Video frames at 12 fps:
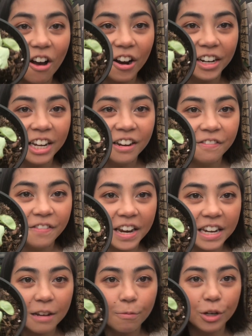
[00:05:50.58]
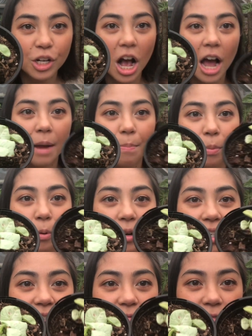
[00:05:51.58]
are confetti, which I
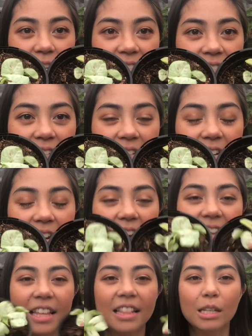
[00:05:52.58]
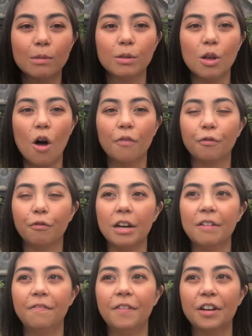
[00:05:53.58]
bought recently. I think this was off
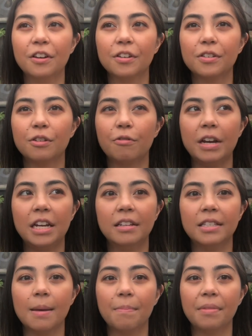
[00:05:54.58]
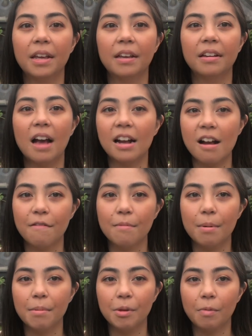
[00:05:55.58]
Green Fingers, Green something, I can't
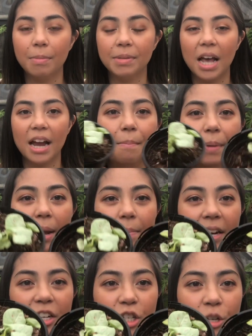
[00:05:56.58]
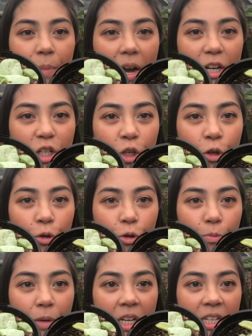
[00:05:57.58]
remember the website, but I managed to buy two
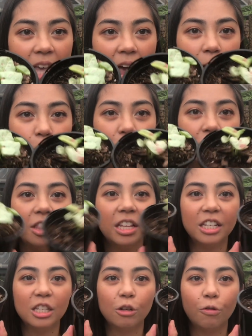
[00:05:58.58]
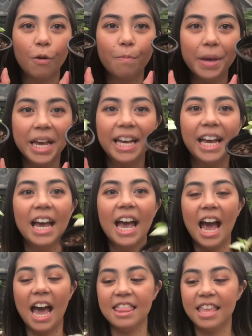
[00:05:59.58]
because I wanted these to grow big,
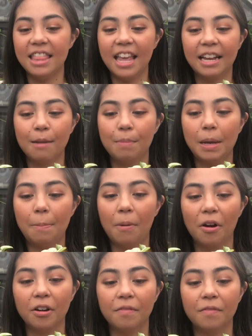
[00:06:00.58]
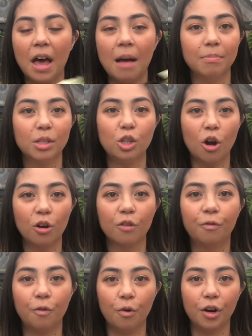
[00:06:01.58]
and then they can be part of stock
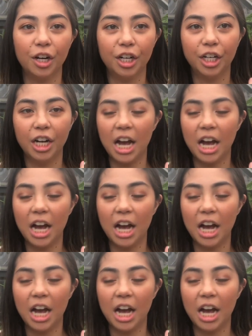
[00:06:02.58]
for